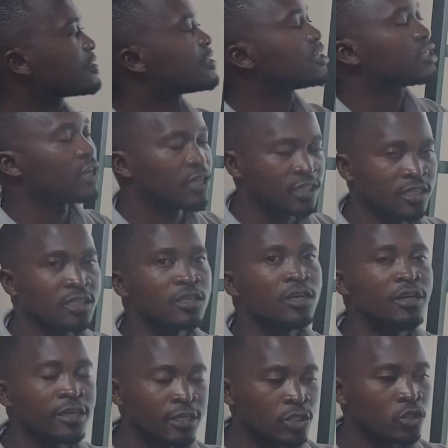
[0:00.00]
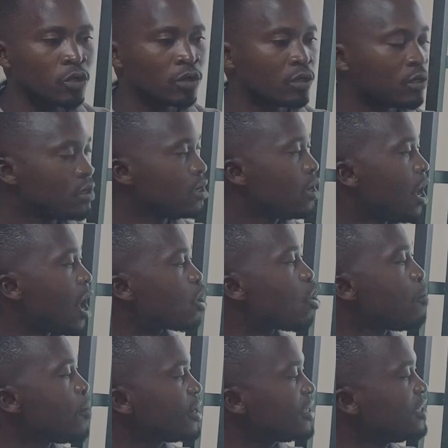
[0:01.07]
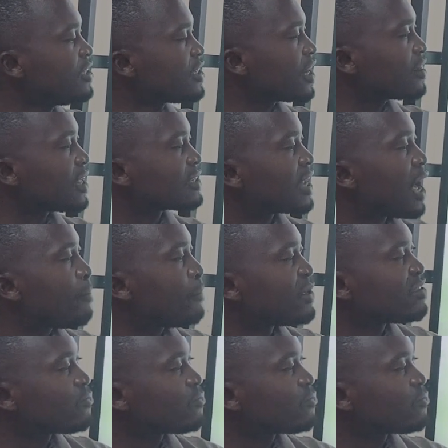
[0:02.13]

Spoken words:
the chest region. A common injury that happens